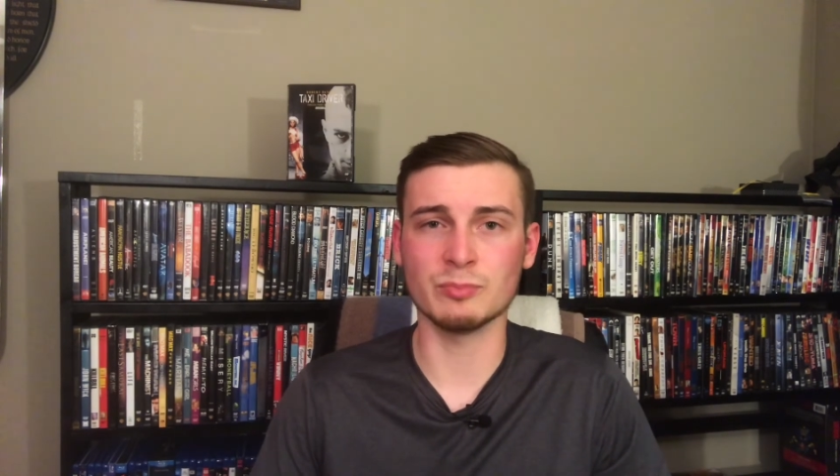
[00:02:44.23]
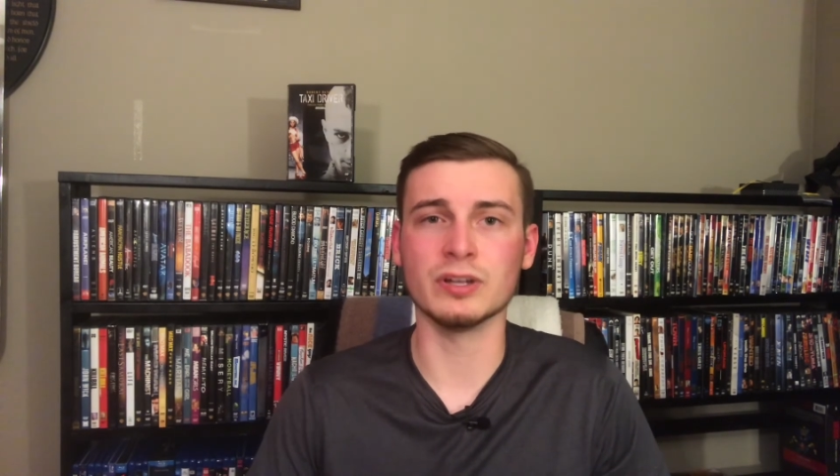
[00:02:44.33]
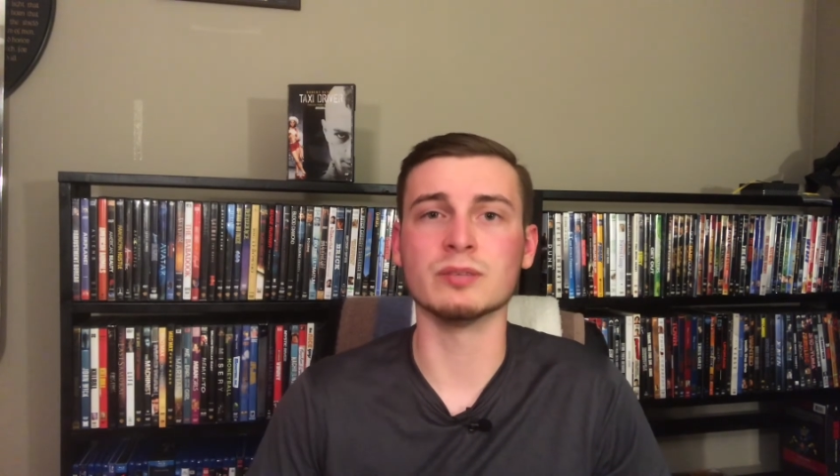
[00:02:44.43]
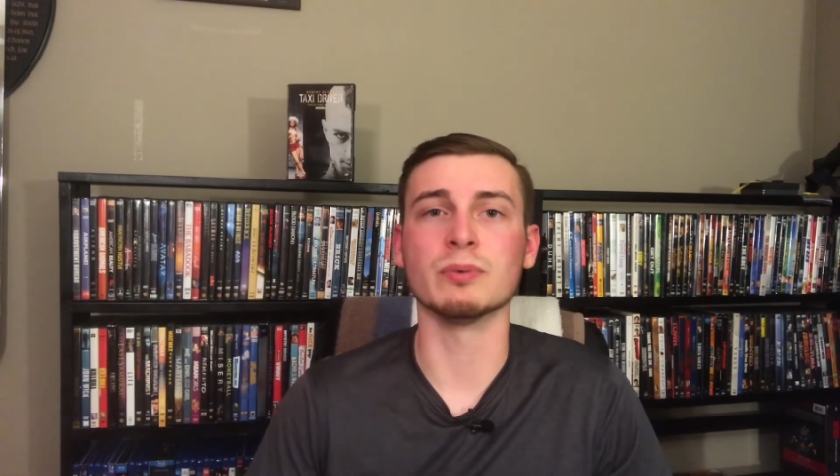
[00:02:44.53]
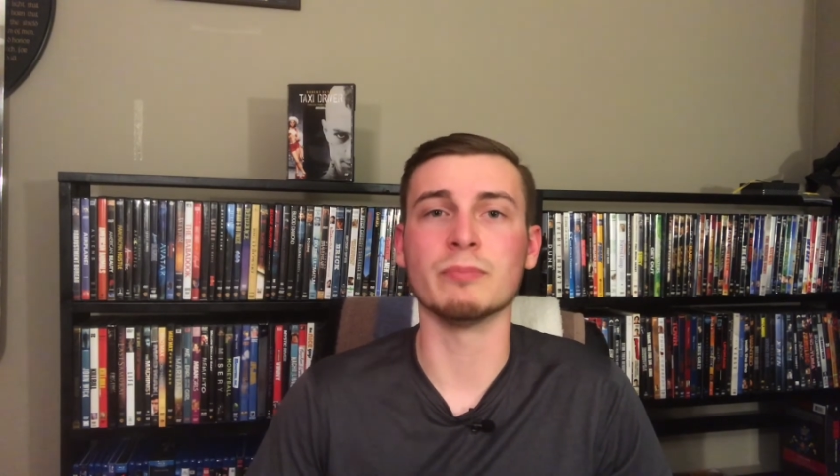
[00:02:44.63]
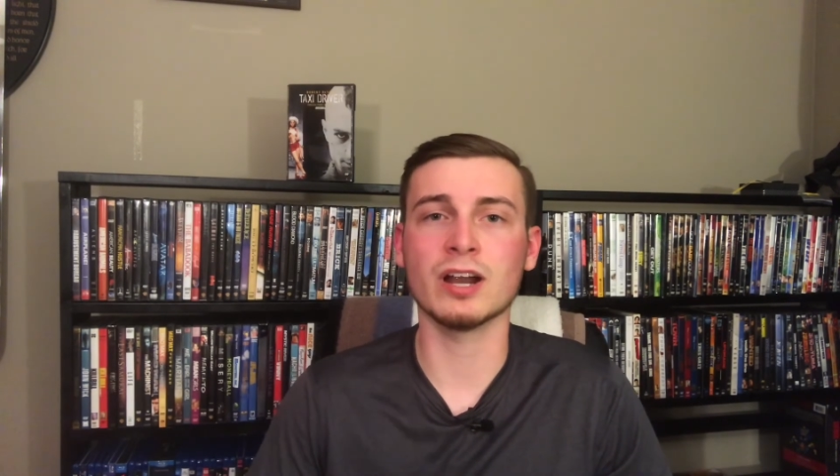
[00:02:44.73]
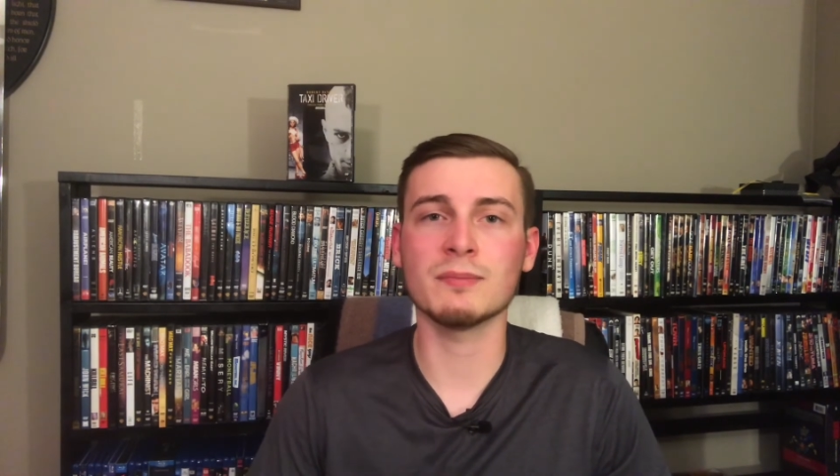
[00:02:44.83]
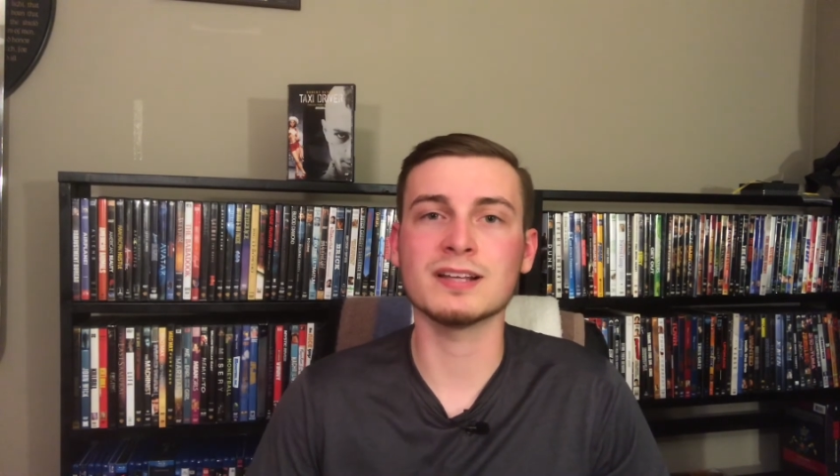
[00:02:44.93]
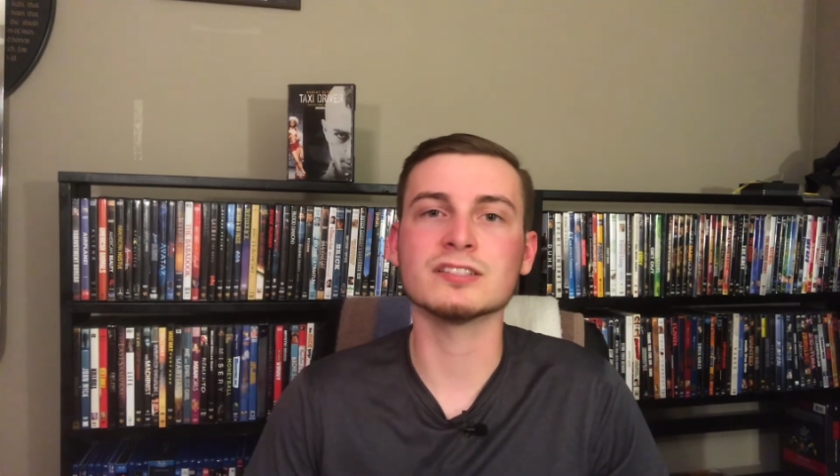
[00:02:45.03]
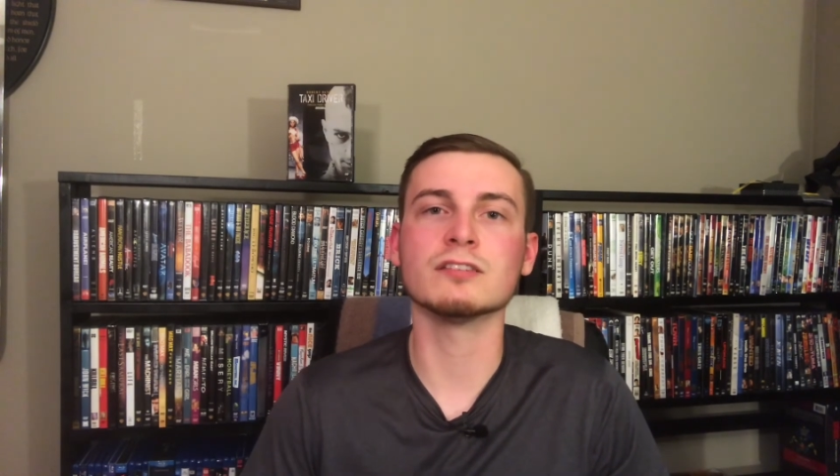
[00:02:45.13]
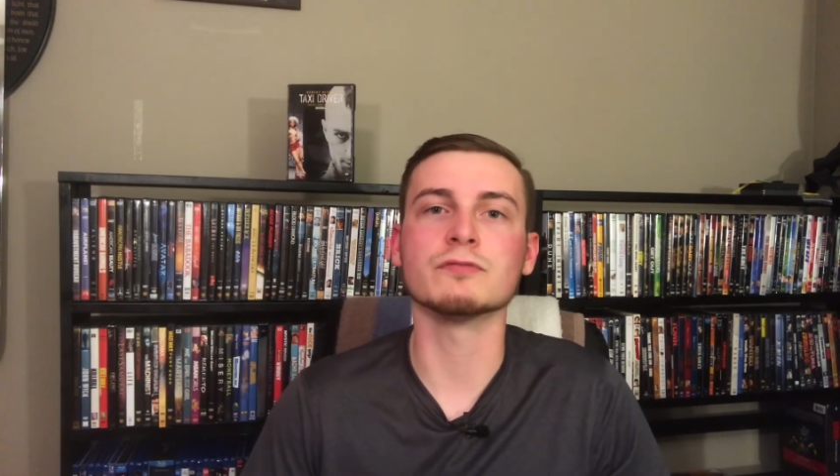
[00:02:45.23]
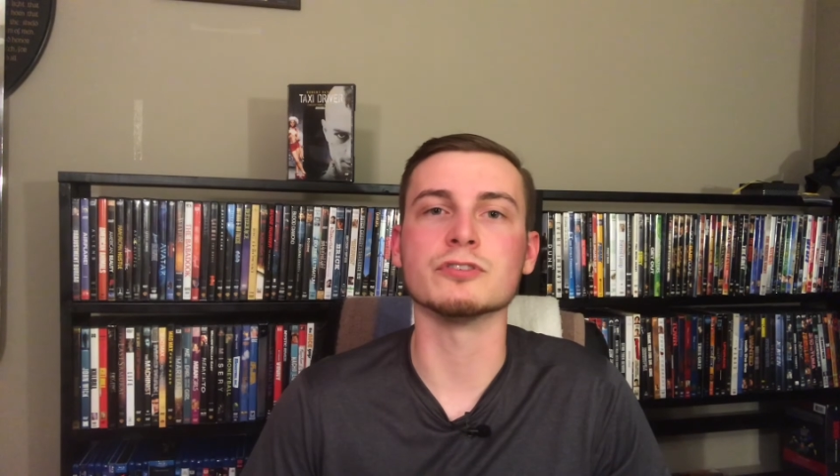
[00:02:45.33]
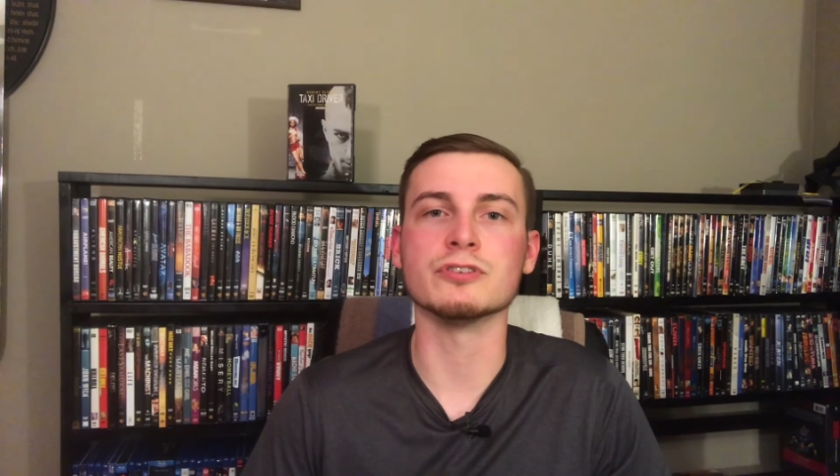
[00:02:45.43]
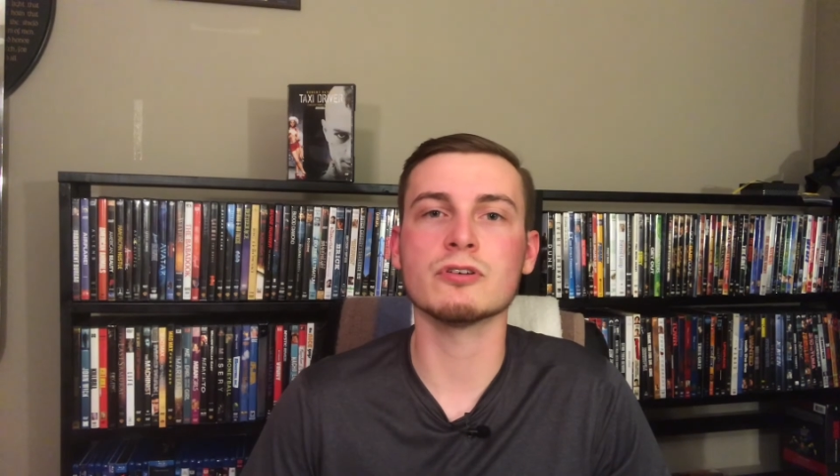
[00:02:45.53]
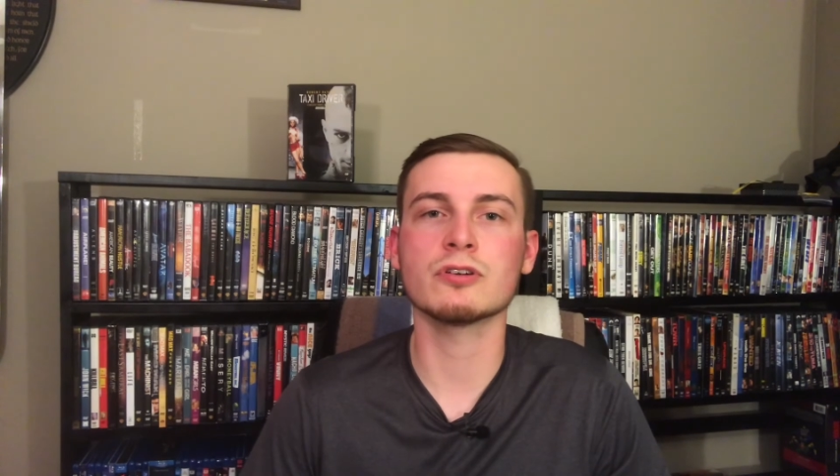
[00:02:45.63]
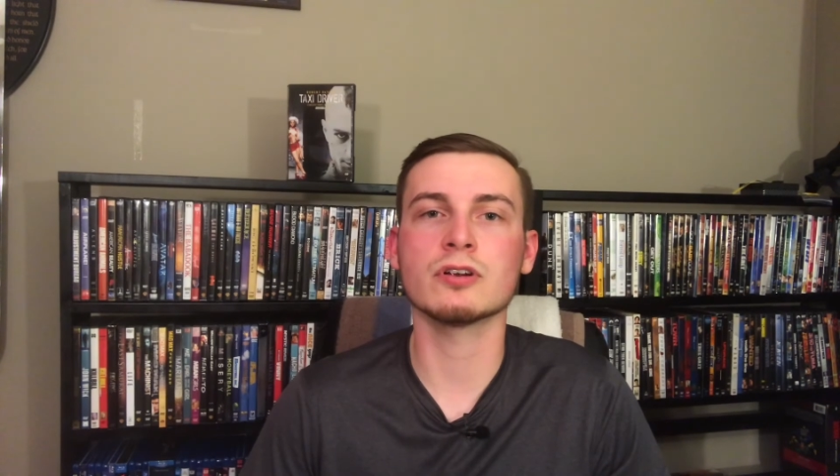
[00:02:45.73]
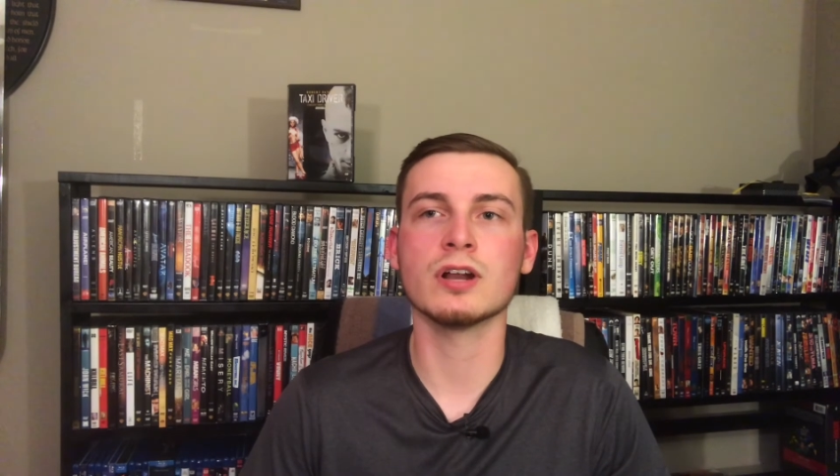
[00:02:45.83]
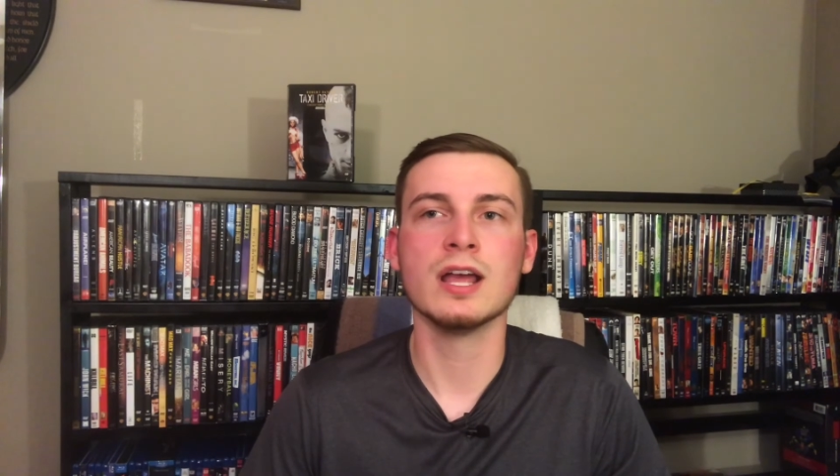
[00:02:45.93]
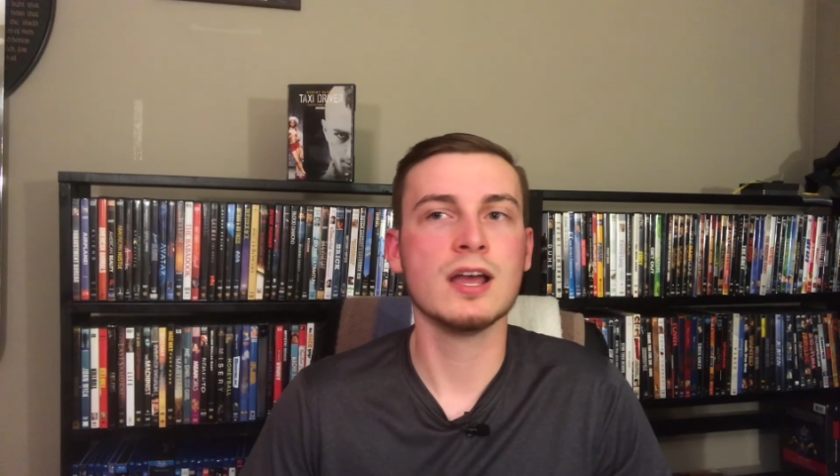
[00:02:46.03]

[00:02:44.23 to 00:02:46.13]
but to prepare myself for Joker,